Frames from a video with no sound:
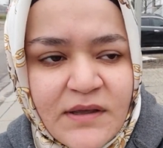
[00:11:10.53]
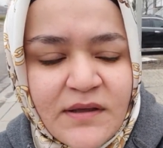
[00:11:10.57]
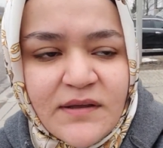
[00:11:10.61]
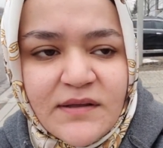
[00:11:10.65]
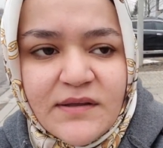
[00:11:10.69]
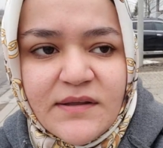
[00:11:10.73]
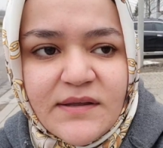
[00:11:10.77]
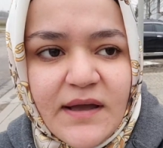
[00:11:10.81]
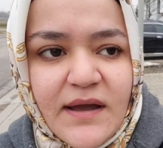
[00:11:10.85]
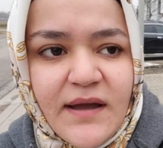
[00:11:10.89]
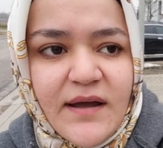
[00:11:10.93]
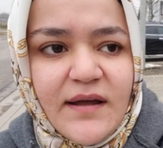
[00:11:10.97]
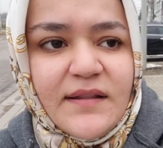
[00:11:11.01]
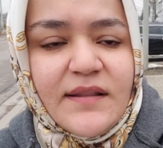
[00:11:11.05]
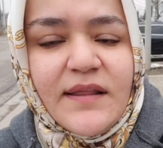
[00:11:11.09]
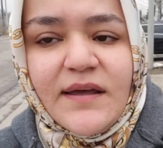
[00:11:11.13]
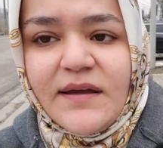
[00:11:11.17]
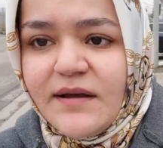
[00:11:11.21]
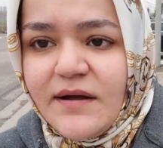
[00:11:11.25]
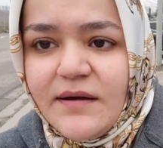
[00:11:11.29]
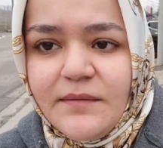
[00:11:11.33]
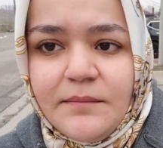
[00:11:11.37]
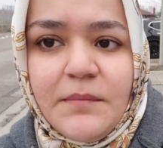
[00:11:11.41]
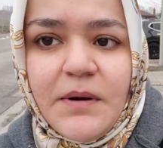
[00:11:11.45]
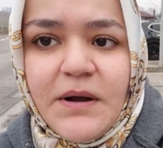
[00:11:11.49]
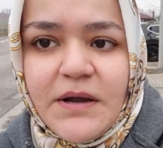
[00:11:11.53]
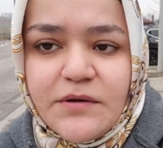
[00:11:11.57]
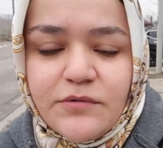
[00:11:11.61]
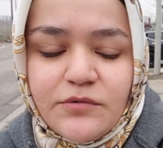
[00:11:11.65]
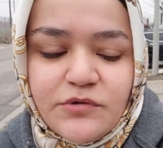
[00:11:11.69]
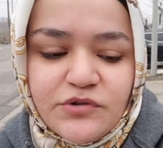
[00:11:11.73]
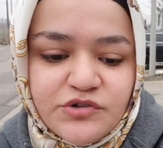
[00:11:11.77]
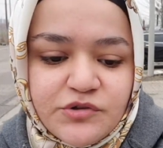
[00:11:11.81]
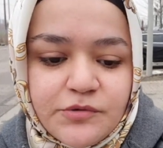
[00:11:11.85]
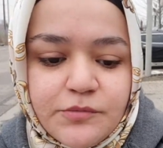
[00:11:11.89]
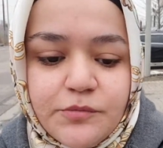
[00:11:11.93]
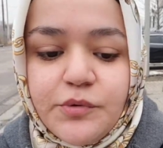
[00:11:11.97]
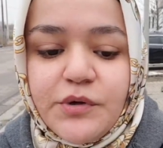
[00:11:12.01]
yeah, like a
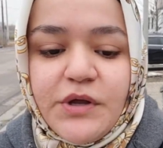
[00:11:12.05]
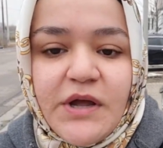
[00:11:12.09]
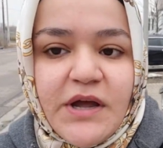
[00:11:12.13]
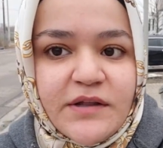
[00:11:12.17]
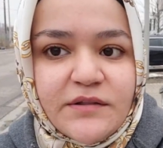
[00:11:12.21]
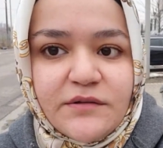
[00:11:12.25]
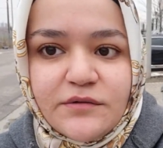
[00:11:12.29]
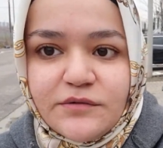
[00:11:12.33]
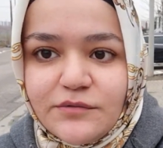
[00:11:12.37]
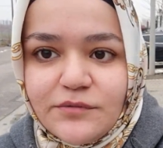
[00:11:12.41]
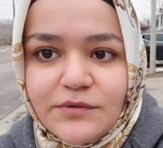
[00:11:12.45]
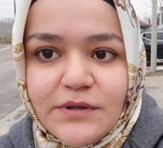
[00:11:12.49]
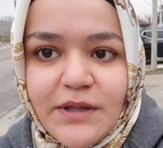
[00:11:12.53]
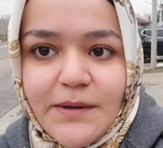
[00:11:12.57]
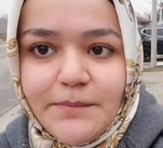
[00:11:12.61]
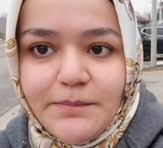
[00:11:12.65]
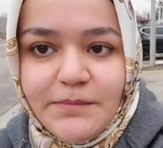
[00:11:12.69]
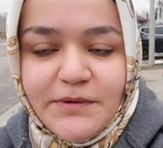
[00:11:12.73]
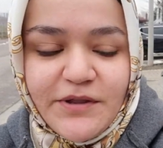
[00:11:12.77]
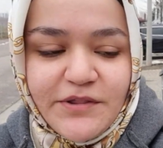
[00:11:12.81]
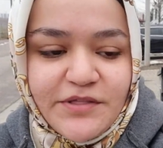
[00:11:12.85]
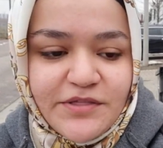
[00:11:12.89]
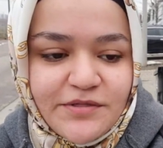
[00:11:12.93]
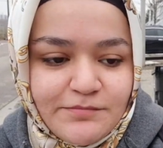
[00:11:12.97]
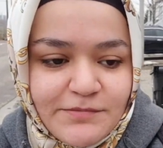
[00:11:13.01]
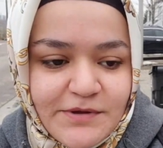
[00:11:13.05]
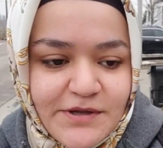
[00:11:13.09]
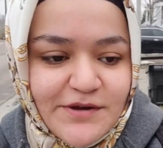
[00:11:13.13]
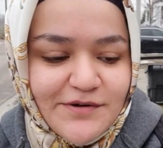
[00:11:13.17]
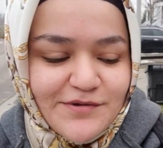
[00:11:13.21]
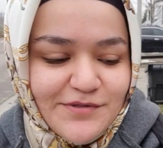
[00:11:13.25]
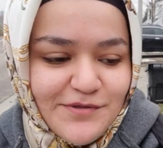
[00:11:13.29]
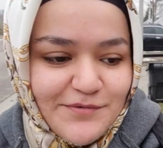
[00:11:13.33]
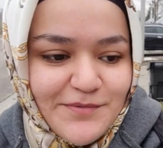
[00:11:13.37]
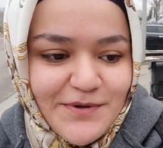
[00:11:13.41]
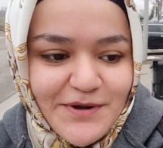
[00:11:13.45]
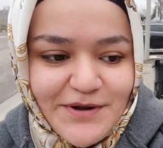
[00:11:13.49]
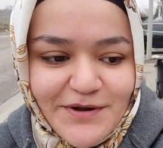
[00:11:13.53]
microchip. We had to do like blood smears.
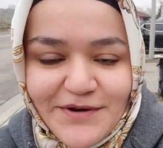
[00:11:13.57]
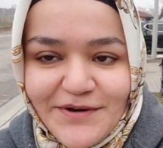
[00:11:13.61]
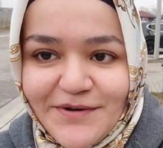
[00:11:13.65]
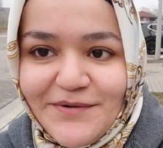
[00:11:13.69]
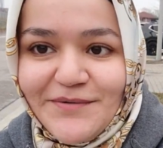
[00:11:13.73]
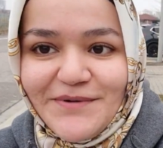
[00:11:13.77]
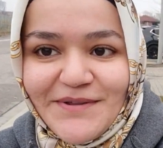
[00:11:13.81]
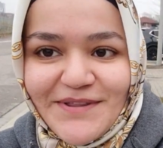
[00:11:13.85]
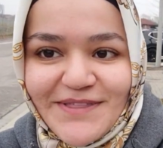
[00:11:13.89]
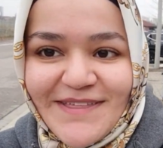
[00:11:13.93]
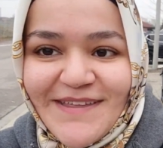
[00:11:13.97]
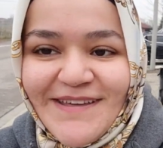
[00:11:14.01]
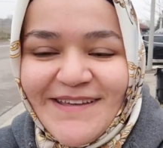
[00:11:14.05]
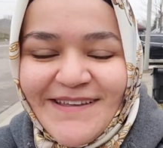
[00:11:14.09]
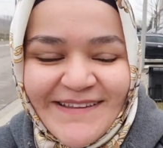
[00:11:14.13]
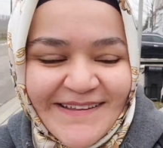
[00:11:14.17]
Oh my god, it was